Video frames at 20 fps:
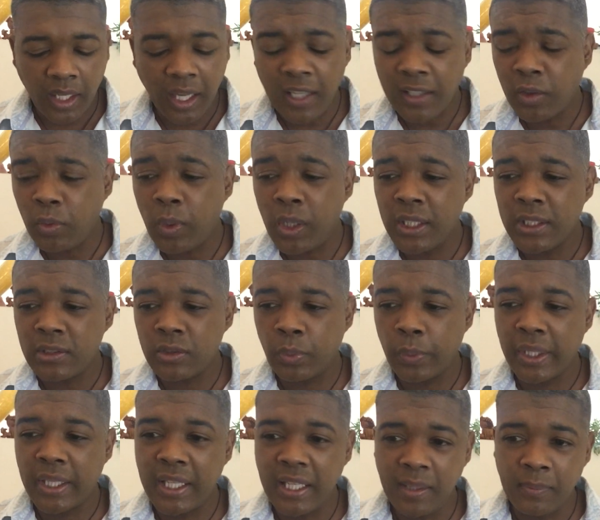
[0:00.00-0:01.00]
Otherwise,
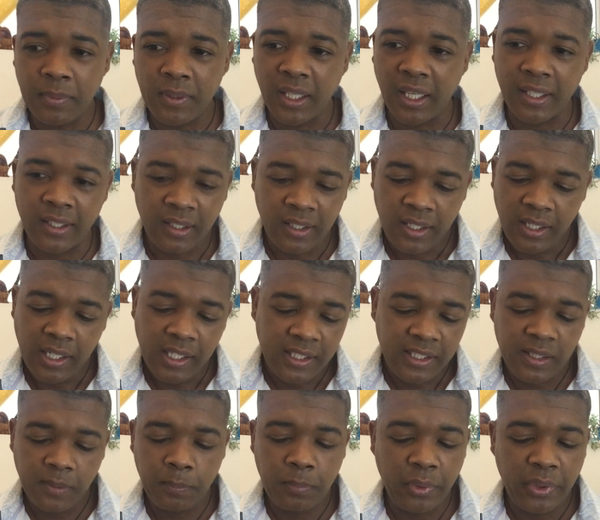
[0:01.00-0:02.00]
we keep that
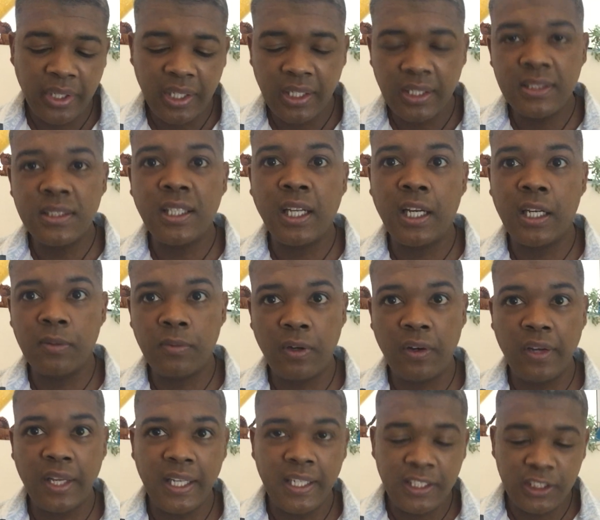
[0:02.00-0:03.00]
debris inside of
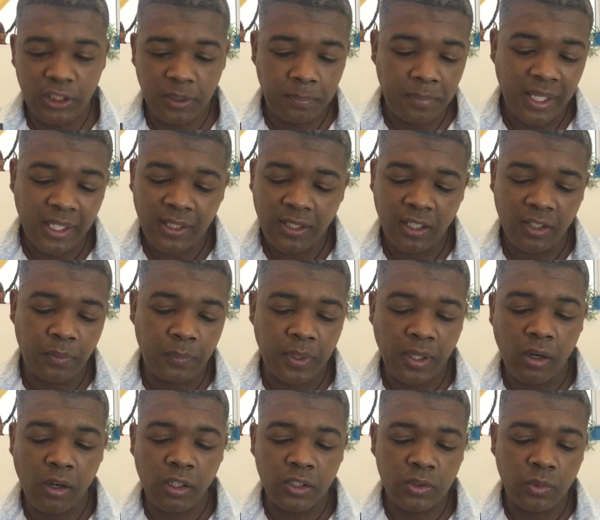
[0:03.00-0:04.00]
our energy pattern, and we
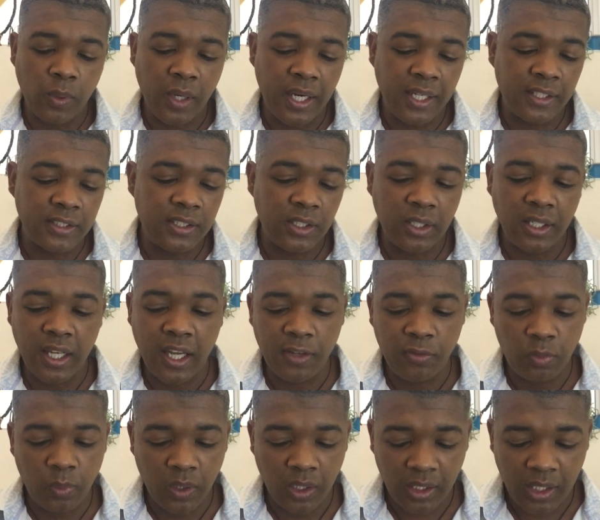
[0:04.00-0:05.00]
ask, why doesn't
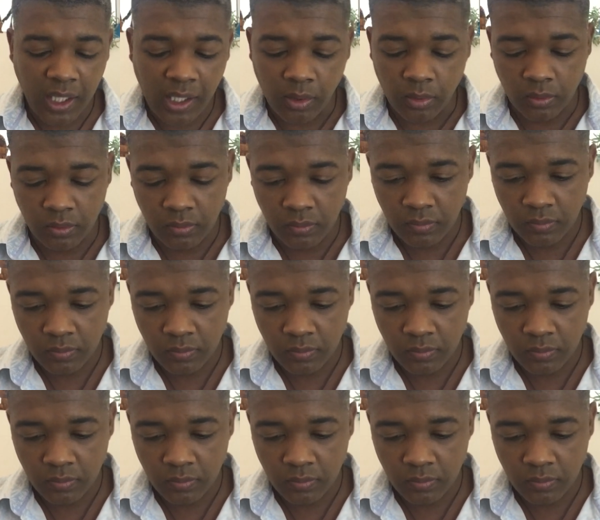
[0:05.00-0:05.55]
life work out?